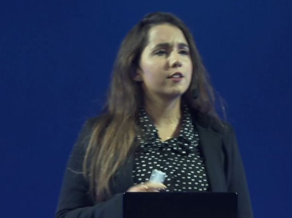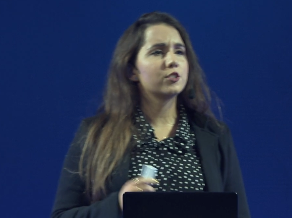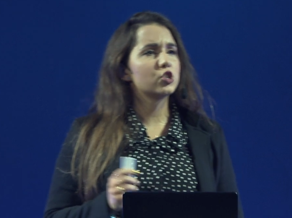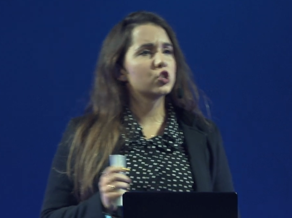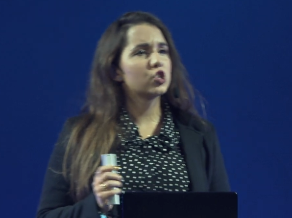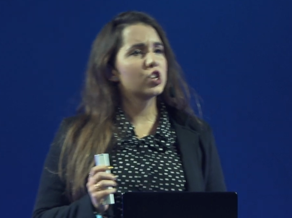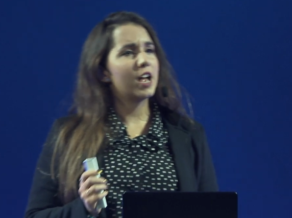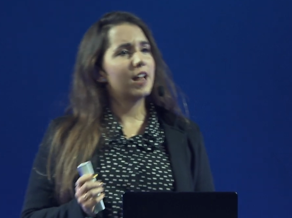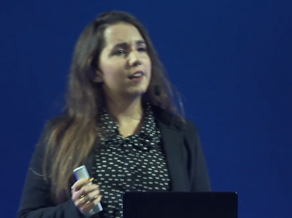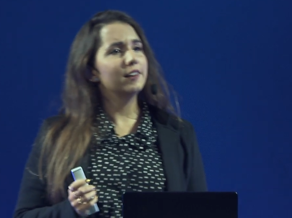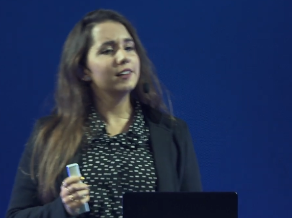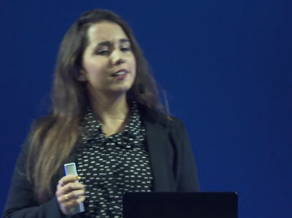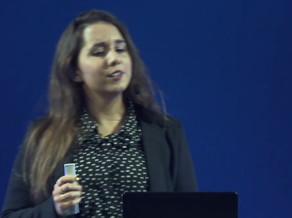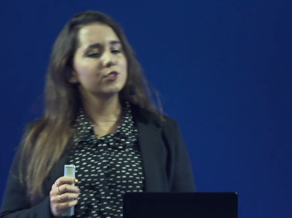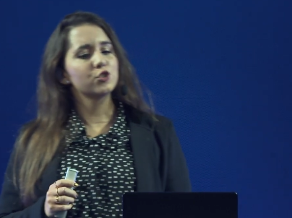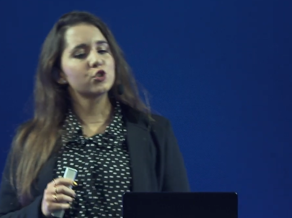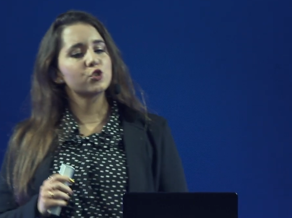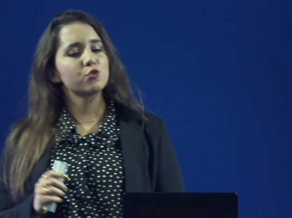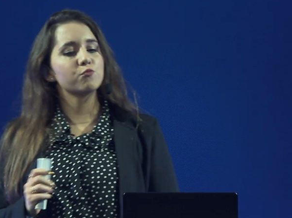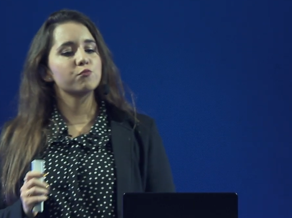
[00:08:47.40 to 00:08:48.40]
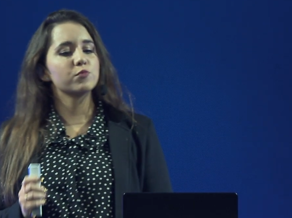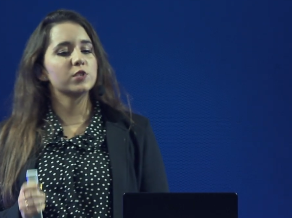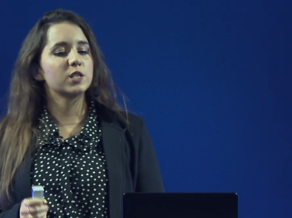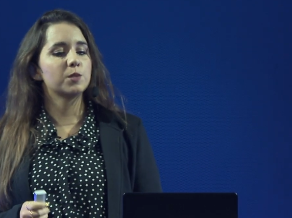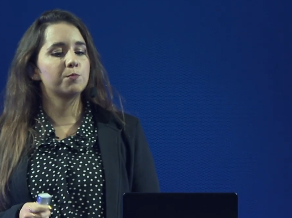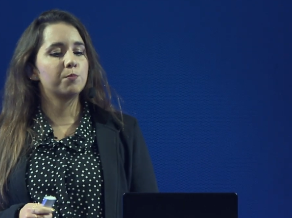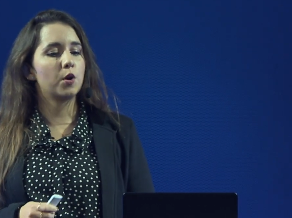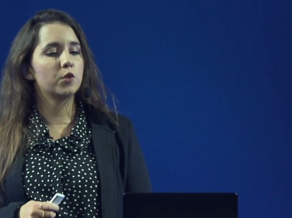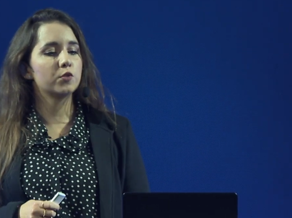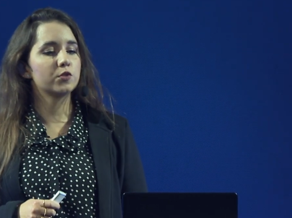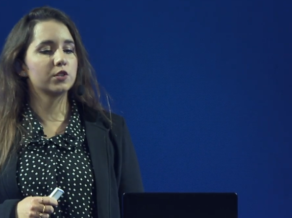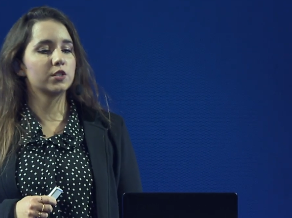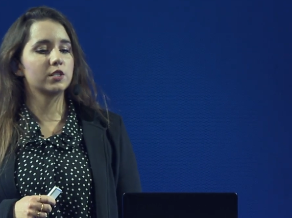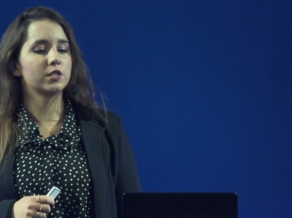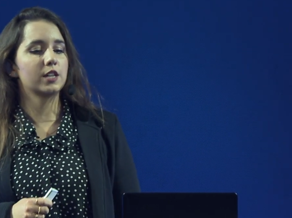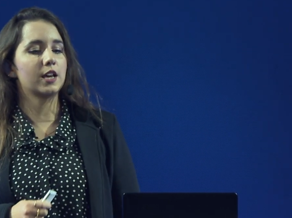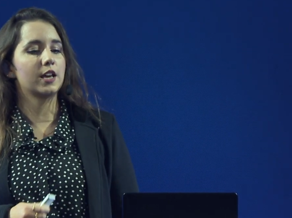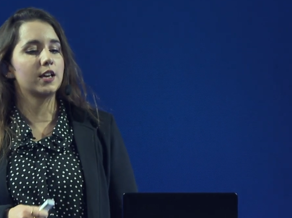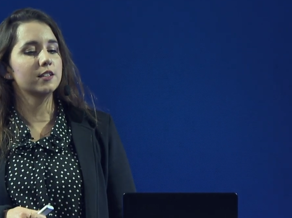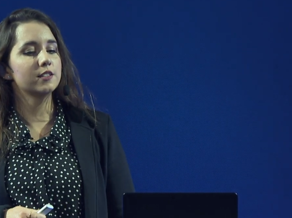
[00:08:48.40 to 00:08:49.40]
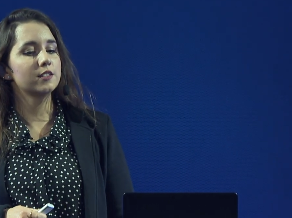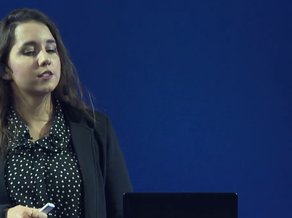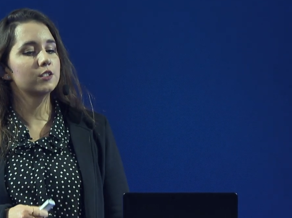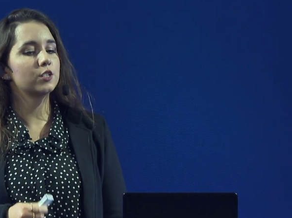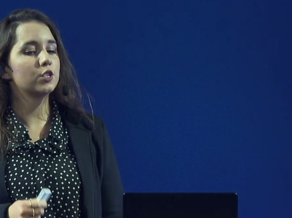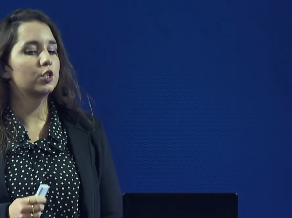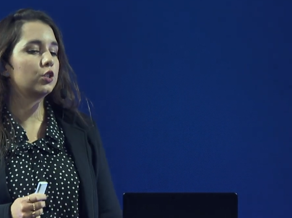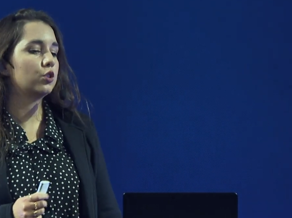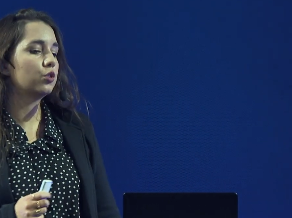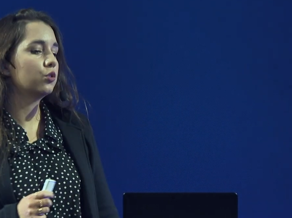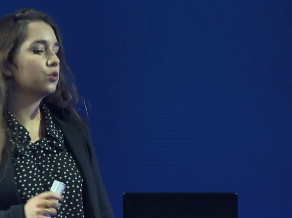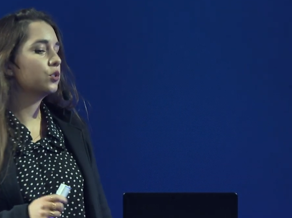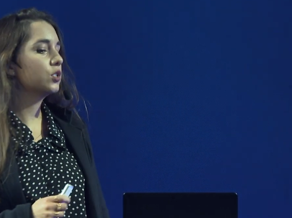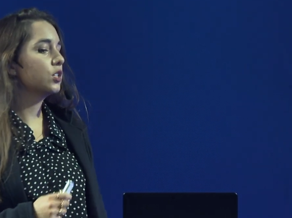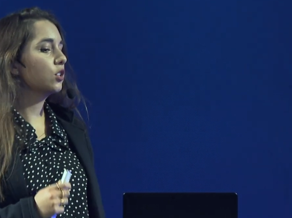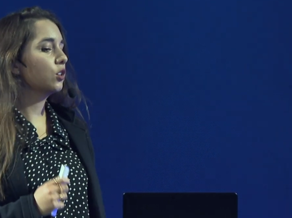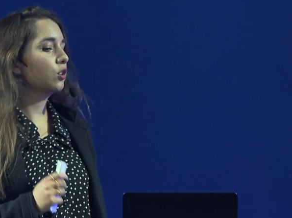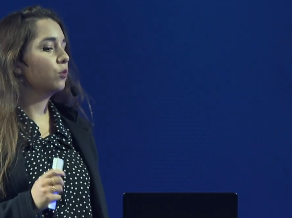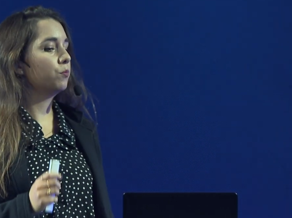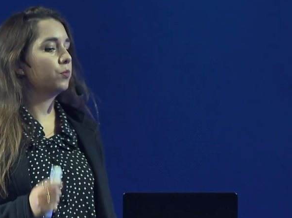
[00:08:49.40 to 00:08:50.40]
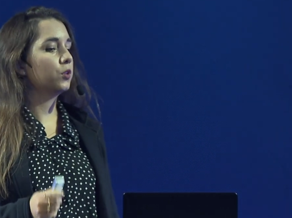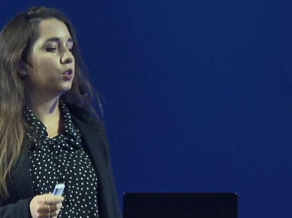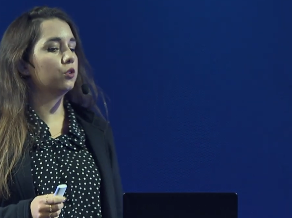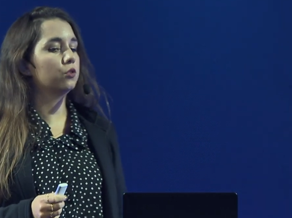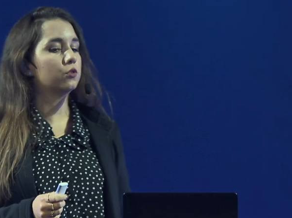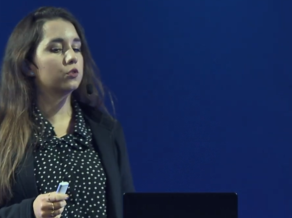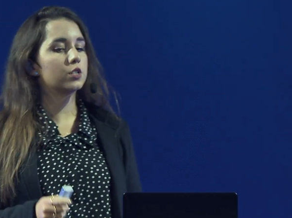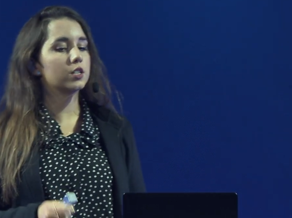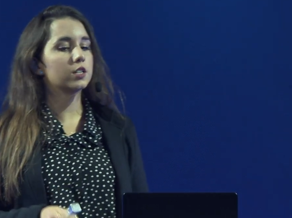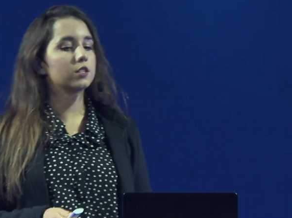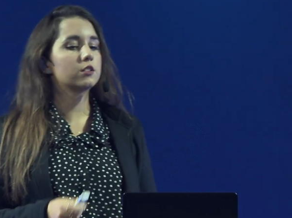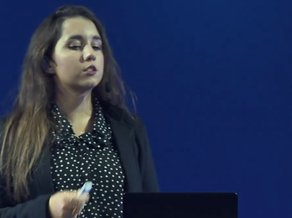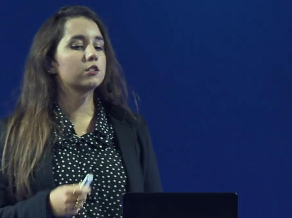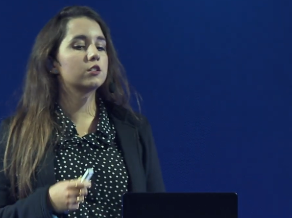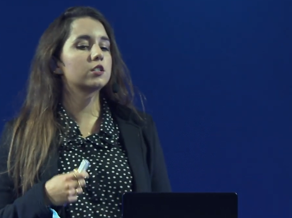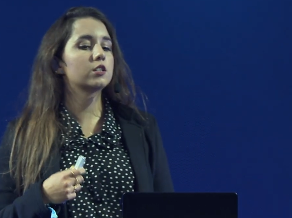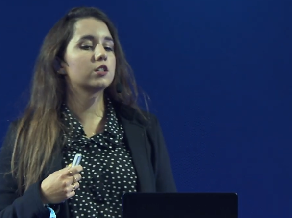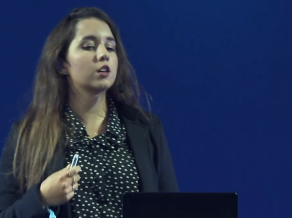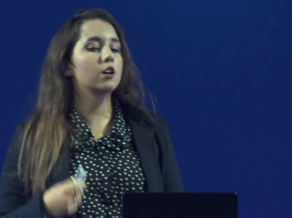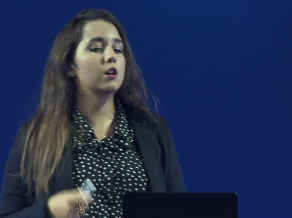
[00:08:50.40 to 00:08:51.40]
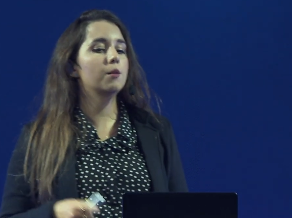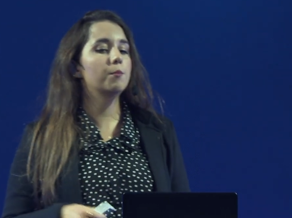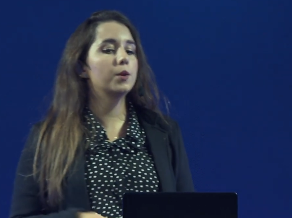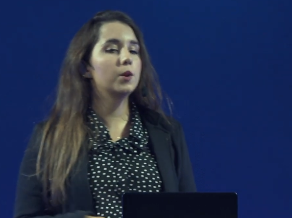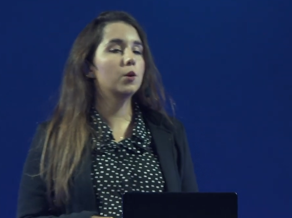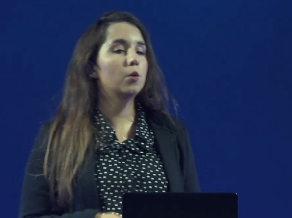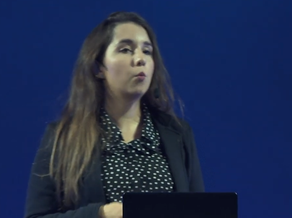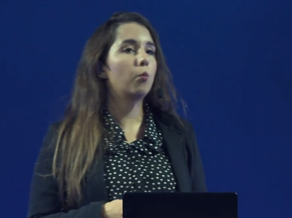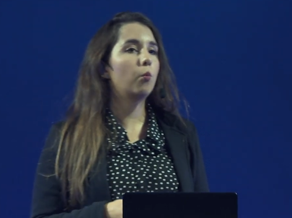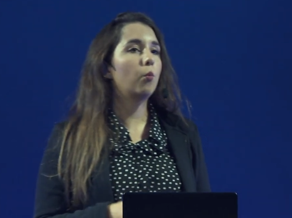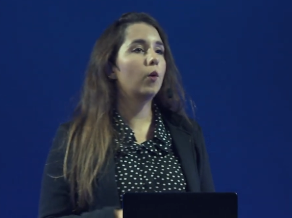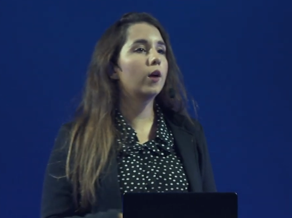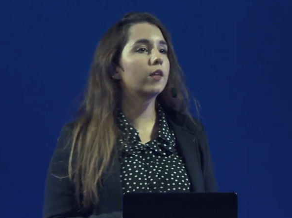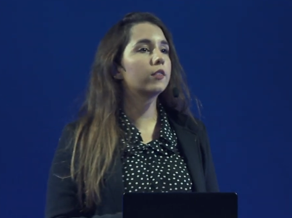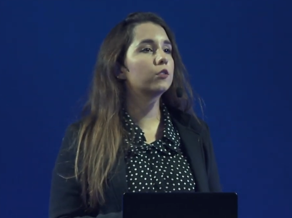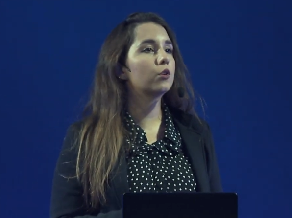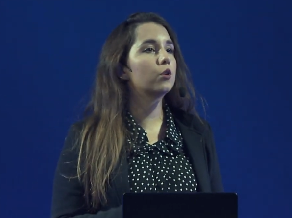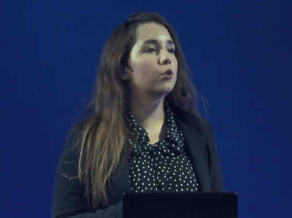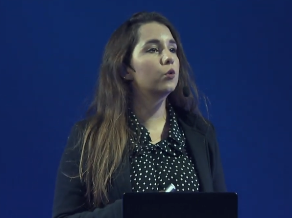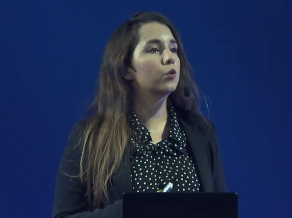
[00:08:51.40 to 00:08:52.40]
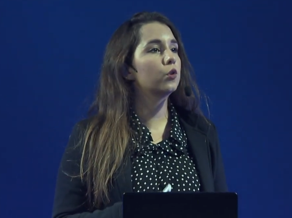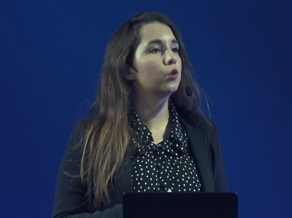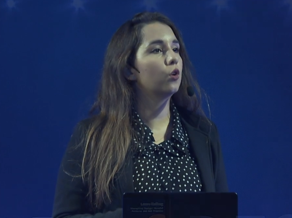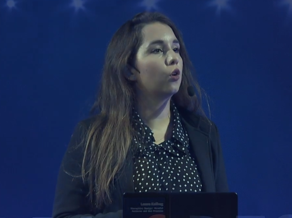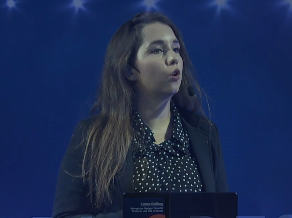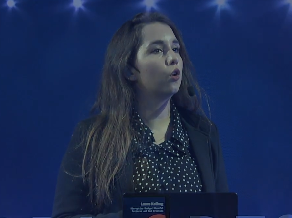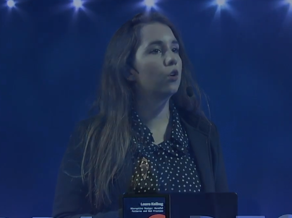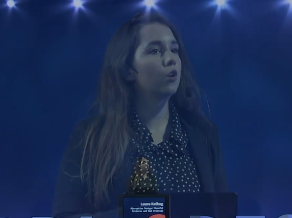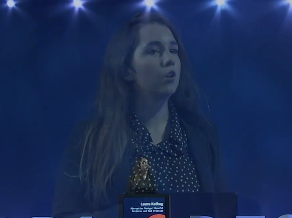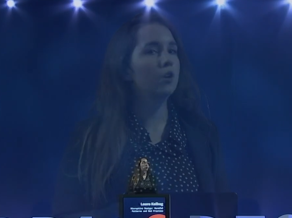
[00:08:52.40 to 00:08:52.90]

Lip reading: challenge response test used in computing to determine whether or not